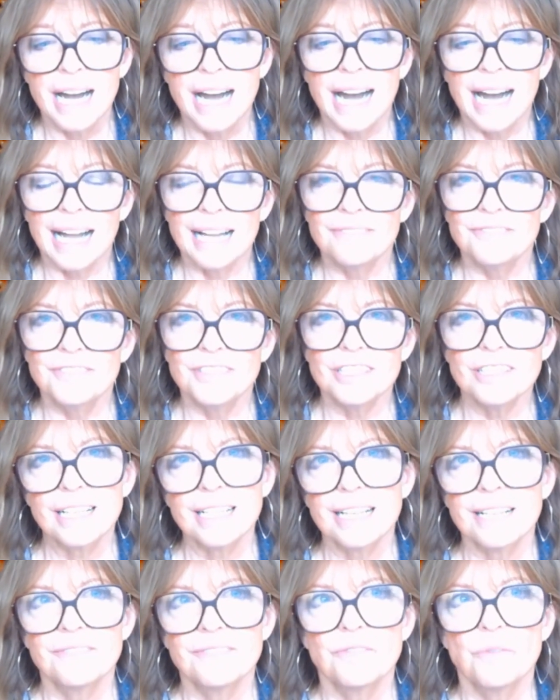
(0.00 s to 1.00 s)
I feel like
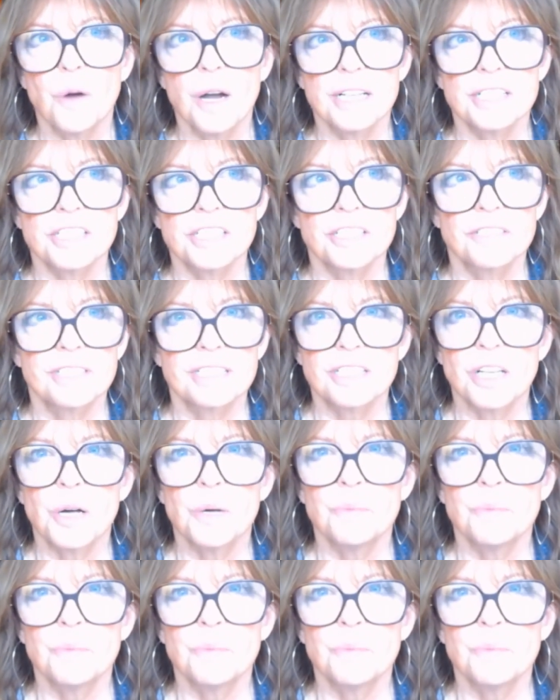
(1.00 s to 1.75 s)
I've watched Psalm